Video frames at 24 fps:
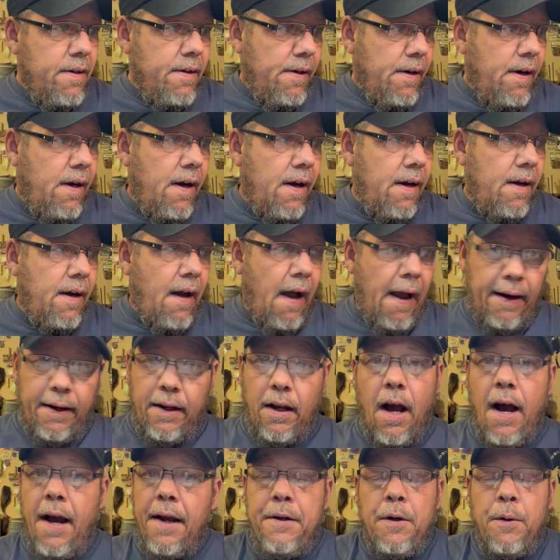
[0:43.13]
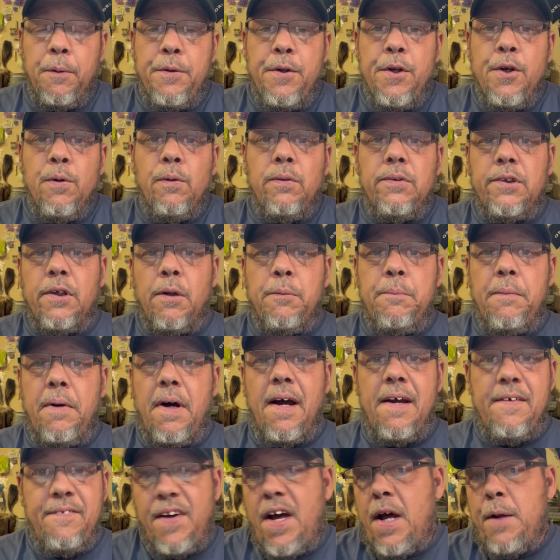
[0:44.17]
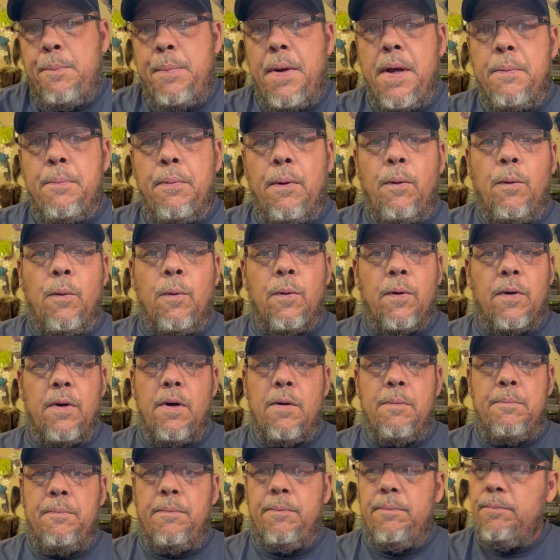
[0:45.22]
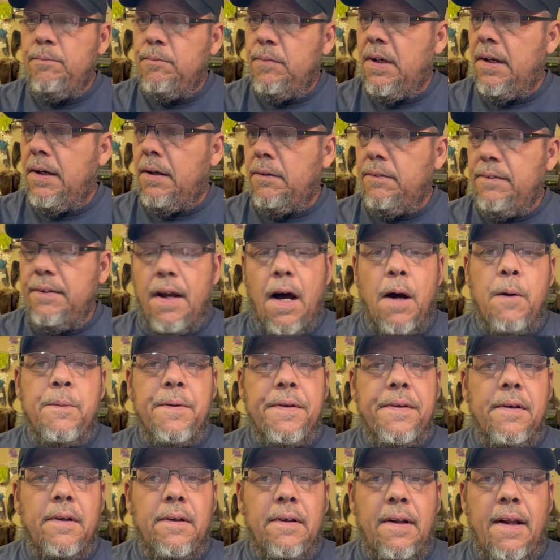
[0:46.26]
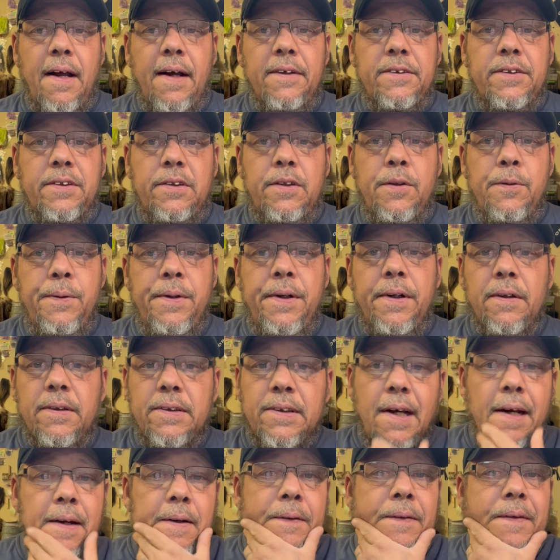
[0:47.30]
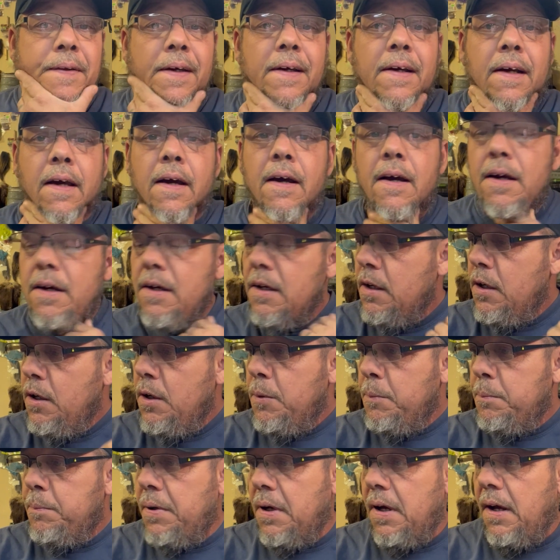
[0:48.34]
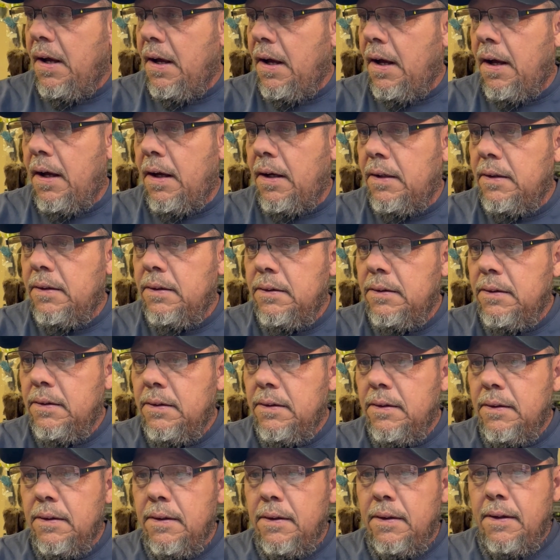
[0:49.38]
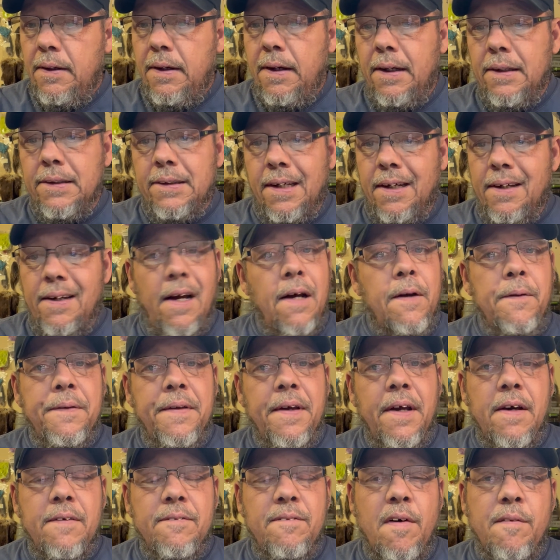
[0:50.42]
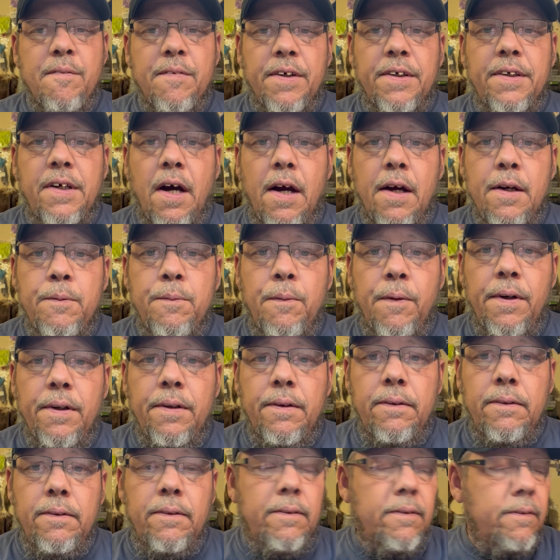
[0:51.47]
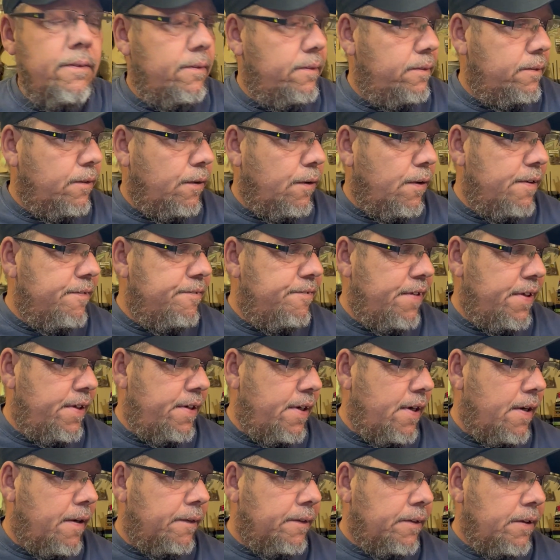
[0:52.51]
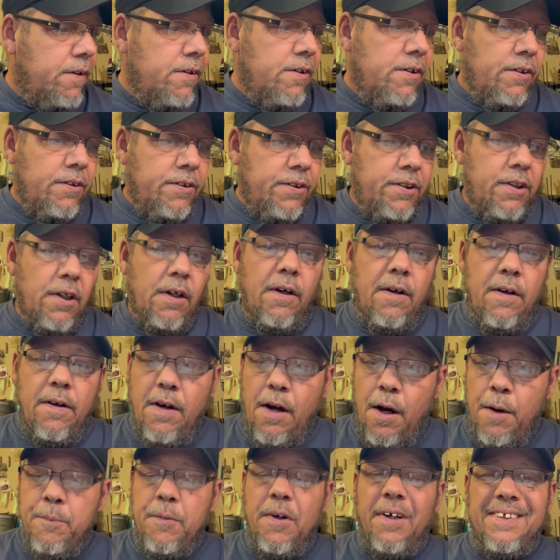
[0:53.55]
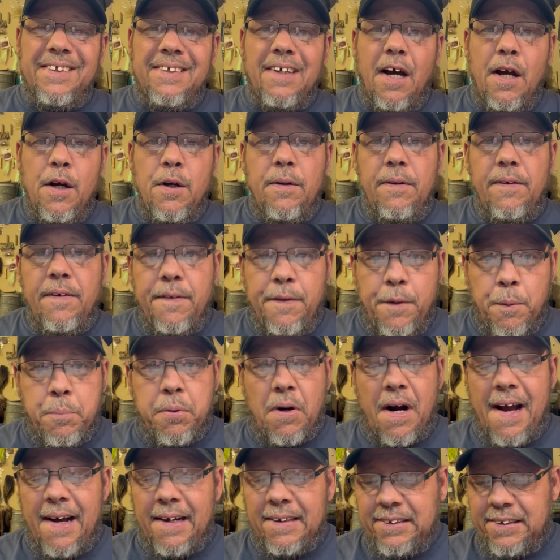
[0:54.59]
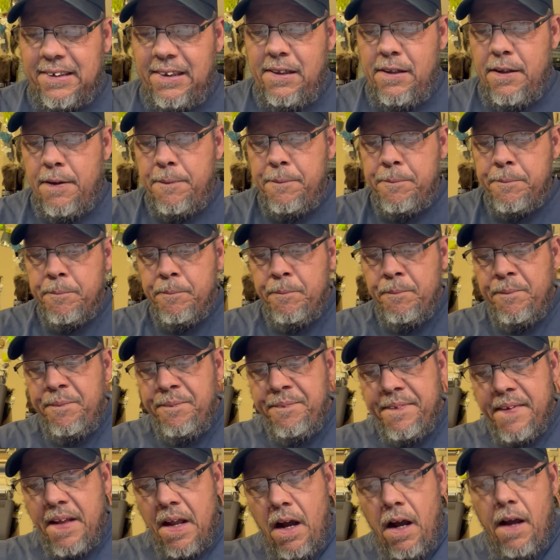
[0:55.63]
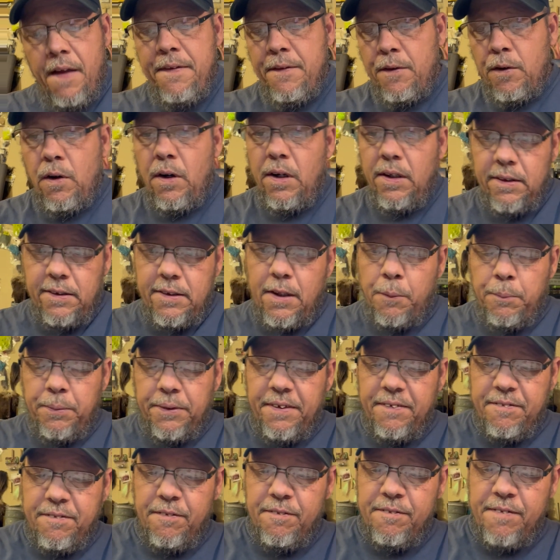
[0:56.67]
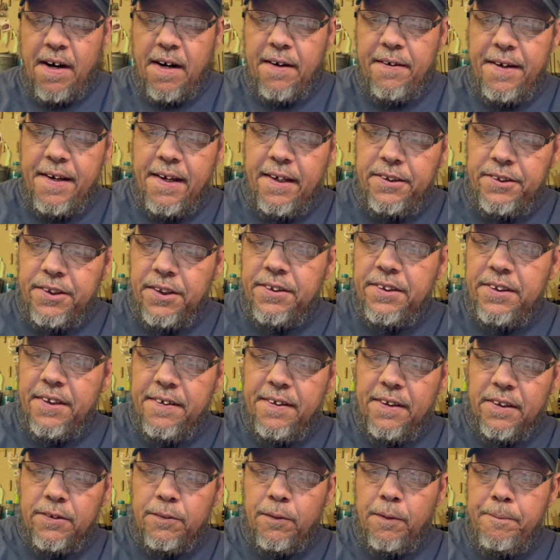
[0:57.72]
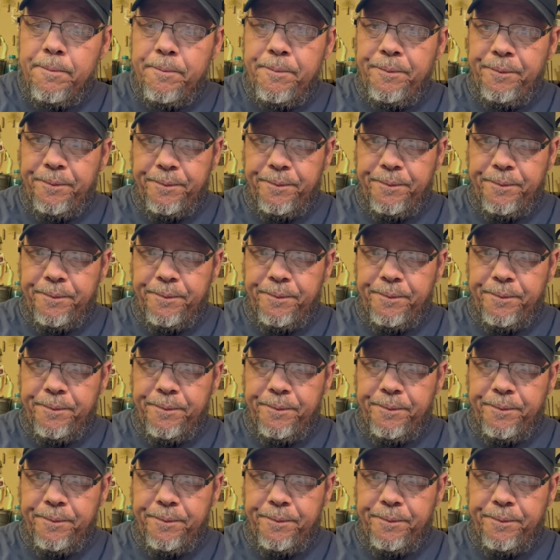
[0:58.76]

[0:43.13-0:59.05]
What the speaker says: I don't use them. I've had people order them. Well, not within the last 2 years, I don't think. But I was like, I don't think I've ever tied one on video. So I'm going to tie the Brassy. There are a couple different variations of this one.